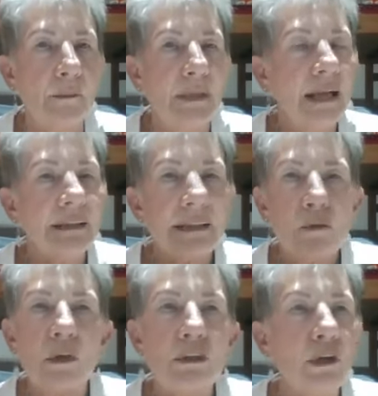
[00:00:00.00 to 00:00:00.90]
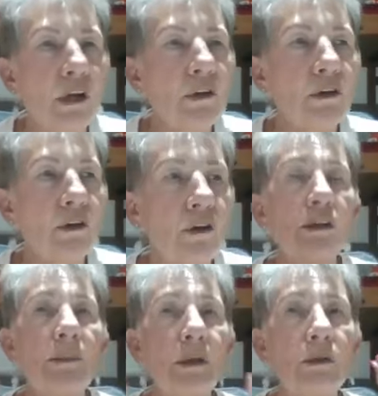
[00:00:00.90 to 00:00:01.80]
But I didn't want to go to the
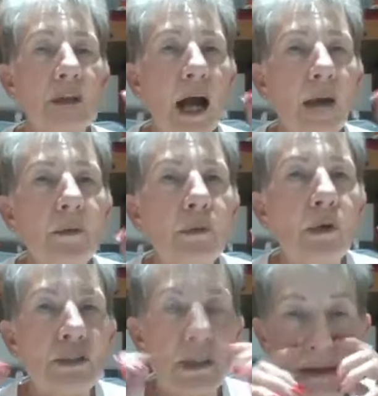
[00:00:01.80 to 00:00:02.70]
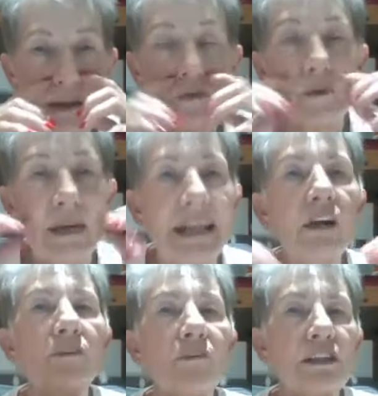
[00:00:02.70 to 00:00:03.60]
doctor because I'm a person that really
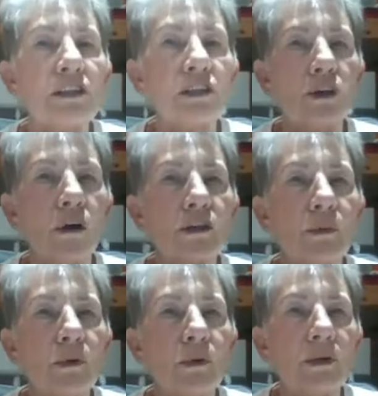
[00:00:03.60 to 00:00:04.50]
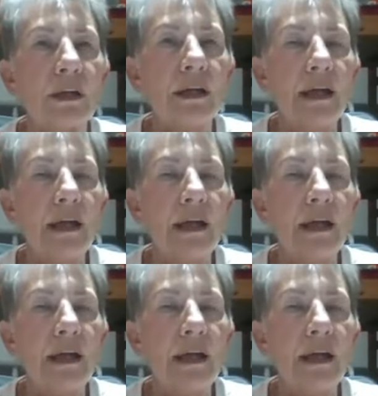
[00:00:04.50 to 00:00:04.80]
confesses God's word.